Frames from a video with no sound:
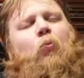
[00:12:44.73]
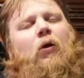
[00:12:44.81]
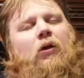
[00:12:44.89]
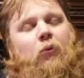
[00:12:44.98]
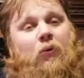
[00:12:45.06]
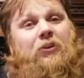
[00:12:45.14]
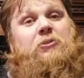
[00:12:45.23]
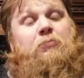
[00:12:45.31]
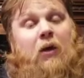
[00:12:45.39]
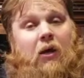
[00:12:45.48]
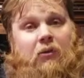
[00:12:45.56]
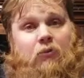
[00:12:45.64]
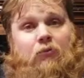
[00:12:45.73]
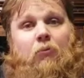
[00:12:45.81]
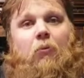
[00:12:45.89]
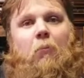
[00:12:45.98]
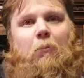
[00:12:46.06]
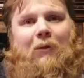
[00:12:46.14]
What you expect
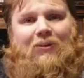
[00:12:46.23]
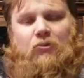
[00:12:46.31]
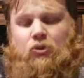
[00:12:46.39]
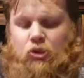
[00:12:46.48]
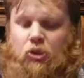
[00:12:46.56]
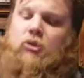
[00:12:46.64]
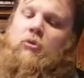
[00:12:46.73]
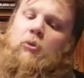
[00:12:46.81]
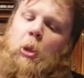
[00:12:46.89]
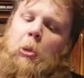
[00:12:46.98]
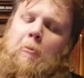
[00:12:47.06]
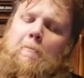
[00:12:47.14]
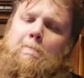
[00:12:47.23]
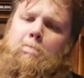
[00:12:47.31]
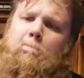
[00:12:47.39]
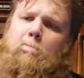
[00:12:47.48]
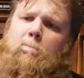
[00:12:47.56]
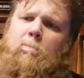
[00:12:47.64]
from a Märzer.
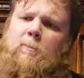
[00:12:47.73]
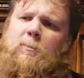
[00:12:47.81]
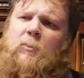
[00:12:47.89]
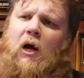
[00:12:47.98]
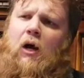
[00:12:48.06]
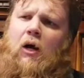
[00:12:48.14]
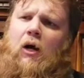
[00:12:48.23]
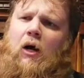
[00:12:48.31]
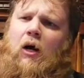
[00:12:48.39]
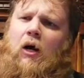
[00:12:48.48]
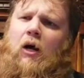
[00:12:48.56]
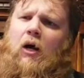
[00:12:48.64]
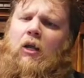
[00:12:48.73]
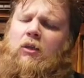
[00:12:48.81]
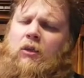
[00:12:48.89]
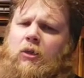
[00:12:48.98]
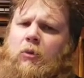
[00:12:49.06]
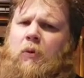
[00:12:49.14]
A
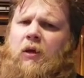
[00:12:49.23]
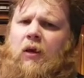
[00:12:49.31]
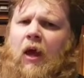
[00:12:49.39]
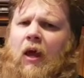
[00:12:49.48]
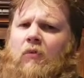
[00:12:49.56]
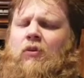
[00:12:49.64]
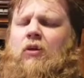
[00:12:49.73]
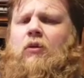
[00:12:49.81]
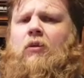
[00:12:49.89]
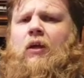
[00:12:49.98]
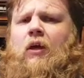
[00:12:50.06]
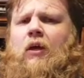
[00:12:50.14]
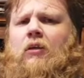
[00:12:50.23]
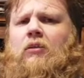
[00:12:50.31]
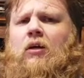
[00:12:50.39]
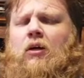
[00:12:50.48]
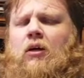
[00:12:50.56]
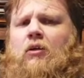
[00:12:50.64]
little bit heavier than
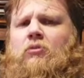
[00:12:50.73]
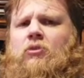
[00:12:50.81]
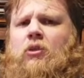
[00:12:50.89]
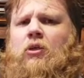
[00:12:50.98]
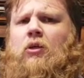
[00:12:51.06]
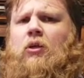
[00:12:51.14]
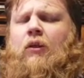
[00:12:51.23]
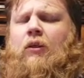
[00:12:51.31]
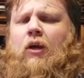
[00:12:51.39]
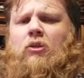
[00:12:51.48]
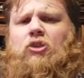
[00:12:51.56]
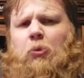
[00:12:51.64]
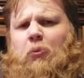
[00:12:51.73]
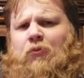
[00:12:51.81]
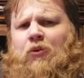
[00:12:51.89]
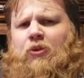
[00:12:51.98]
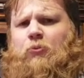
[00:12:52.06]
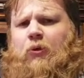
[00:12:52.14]
the
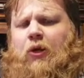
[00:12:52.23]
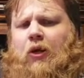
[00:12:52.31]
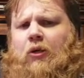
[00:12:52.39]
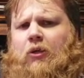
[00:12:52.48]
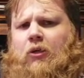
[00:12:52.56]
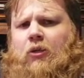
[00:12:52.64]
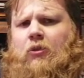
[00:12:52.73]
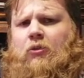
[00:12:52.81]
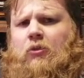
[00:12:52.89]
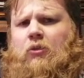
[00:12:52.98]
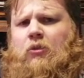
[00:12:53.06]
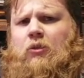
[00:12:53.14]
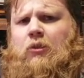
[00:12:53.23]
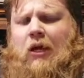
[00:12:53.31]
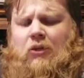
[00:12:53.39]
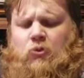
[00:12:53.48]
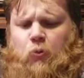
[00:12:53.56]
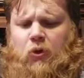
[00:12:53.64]
Oktoberfest we had
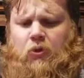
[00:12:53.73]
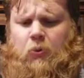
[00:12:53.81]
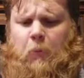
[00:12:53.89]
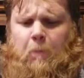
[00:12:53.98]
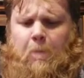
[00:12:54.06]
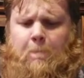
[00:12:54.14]
last week.